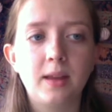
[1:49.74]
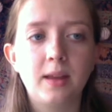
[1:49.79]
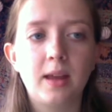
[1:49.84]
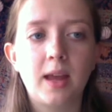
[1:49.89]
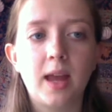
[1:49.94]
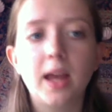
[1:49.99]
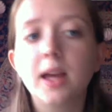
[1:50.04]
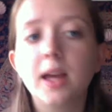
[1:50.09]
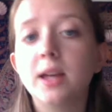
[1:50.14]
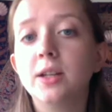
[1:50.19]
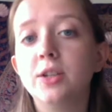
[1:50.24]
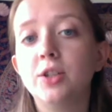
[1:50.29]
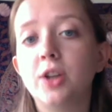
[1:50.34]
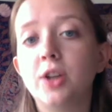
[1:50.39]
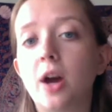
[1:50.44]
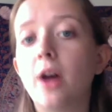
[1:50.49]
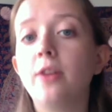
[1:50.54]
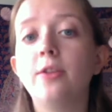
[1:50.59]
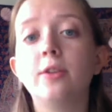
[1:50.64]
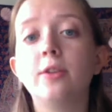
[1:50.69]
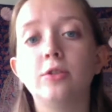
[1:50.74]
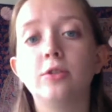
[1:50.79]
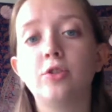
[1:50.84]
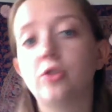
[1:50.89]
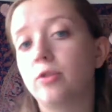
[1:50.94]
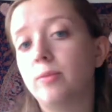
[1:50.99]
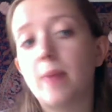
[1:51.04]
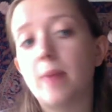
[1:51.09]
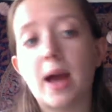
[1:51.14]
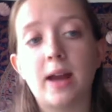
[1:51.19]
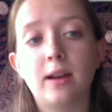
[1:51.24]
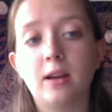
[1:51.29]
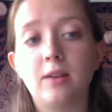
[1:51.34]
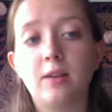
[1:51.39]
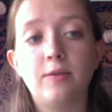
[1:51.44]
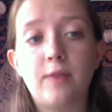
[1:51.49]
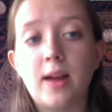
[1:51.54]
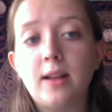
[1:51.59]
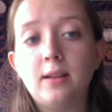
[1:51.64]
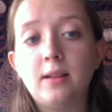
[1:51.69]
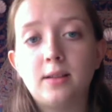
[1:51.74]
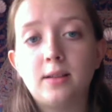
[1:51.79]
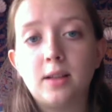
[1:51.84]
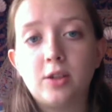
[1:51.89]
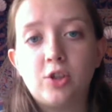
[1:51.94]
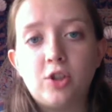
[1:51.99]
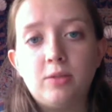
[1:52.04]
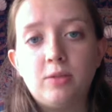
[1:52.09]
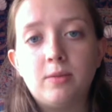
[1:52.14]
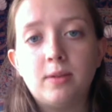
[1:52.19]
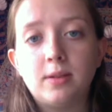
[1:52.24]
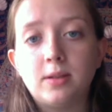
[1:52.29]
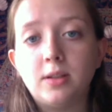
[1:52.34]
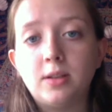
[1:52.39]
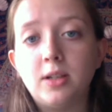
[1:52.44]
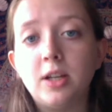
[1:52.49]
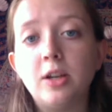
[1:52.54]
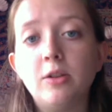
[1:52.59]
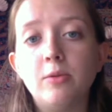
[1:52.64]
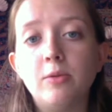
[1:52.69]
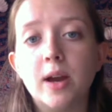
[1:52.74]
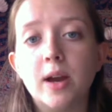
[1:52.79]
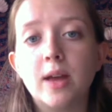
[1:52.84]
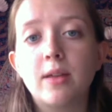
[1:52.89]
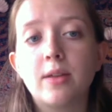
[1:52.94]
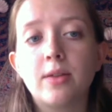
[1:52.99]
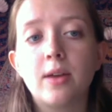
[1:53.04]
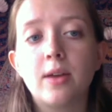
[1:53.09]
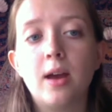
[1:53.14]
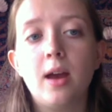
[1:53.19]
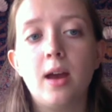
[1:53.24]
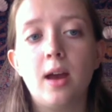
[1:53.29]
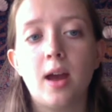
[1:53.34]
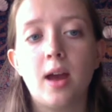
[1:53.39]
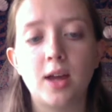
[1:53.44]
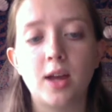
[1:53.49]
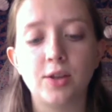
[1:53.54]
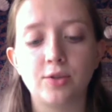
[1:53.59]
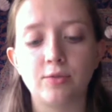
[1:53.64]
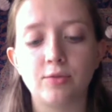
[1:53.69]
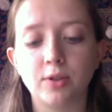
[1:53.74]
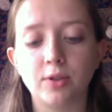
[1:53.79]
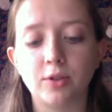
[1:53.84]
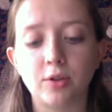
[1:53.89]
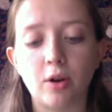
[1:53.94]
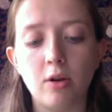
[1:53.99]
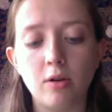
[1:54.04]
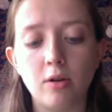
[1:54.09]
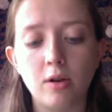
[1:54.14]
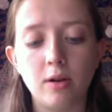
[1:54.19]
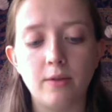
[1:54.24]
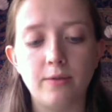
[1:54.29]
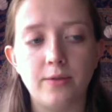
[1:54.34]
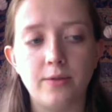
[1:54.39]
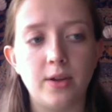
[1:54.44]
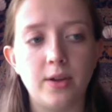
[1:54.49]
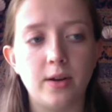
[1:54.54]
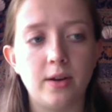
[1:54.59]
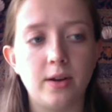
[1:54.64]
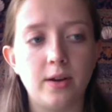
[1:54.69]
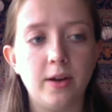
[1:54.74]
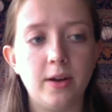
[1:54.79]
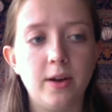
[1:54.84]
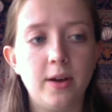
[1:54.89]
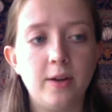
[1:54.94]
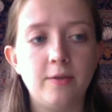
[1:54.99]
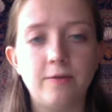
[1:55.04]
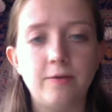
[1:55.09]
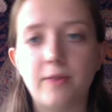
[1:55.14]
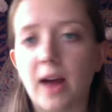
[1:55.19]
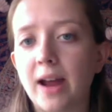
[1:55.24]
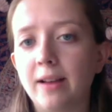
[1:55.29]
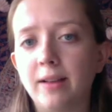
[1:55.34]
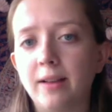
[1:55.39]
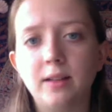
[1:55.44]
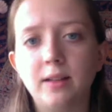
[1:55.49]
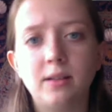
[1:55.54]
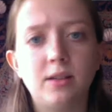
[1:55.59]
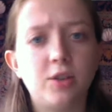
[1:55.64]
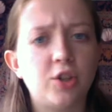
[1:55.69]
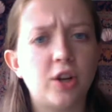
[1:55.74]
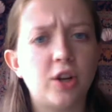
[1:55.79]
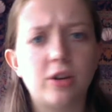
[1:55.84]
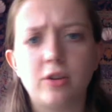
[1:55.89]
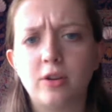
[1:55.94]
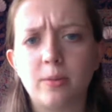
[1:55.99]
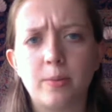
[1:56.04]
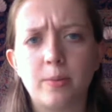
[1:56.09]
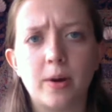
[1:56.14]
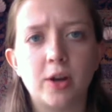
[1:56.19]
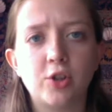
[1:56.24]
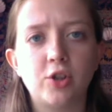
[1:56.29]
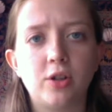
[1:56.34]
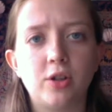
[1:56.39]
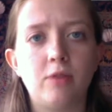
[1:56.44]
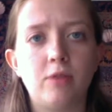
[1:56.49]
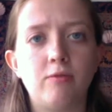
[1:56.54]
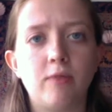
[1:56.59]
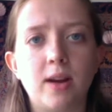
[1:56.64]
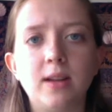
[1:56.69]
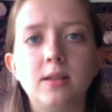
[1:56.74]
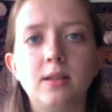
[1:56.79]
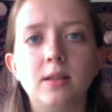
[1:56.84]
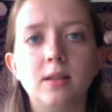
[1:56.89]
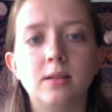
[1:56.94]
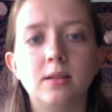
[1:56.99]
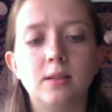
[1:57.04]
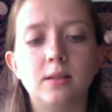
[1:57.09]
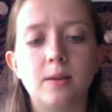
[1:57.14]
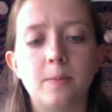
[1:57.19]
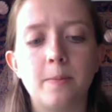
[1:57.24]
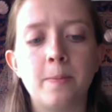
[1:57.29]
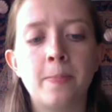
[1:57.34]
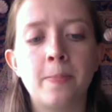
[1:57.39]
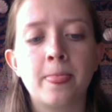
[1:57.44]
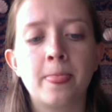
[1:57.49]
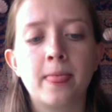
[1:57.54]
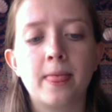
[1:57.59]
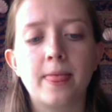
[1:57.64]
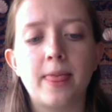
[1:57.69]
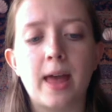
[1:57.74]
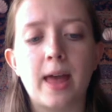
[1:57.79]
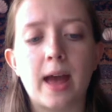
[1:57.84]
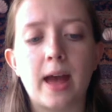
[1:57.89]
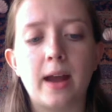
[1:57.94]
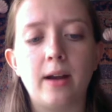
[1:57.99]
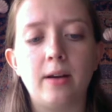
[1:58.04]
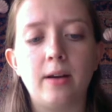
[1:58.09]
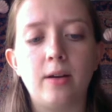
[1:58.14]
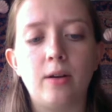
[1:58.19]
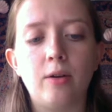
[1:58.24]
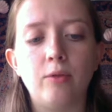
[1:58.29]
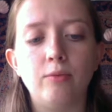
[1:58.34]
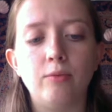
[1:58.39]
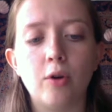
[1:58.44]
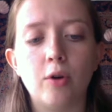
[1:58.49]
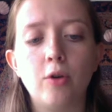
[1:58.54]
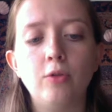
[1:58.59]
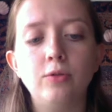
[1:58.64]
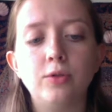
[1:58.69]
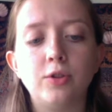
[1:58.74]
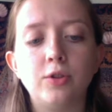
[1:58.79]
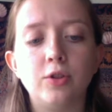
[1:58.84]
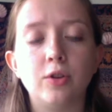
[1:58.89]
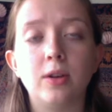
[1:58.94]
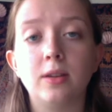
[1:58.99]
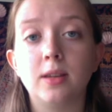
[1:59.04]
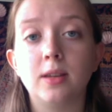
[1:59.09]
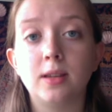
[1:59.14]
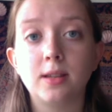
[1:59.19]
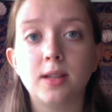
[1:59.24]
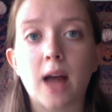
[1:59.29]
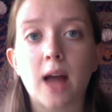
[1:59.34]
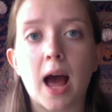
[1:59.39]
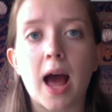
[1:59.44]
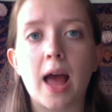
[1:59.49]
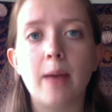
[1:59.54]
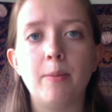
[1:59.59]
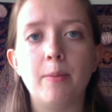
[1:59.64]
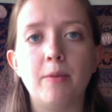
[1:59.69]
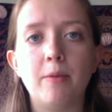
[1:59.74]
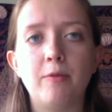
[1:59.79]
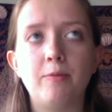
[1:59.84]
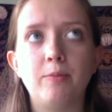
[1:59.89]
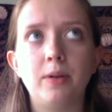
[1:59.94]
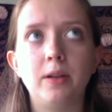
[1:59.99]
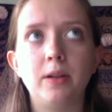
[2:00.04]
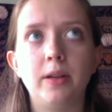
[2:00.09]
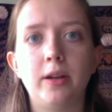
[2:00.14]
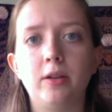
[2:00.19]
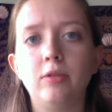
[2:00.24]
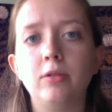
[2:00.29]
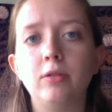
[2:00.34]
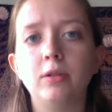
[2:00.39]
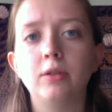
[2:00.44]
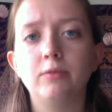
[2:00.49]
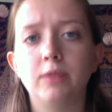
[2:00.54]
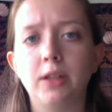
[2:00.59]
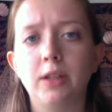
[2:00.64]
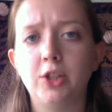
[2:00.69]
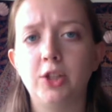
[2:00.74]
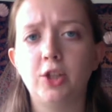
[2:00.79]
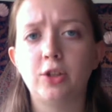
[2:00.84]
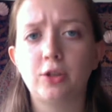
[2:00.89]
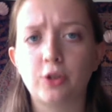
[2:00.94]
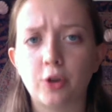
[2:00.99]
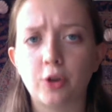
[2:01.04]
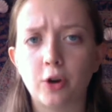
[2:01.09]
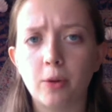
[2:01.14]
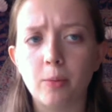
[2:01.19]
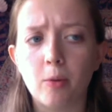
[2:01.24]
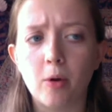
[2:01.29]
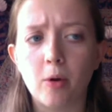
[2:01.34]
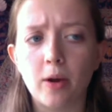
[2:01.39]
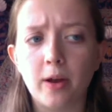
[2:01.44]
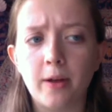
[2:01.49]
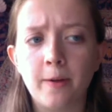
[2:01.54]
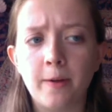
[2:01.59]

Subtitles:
and other traumatic events that she must deal with as a result of the violence, gender depression, and racism that arose during this time of political and religious turmoil.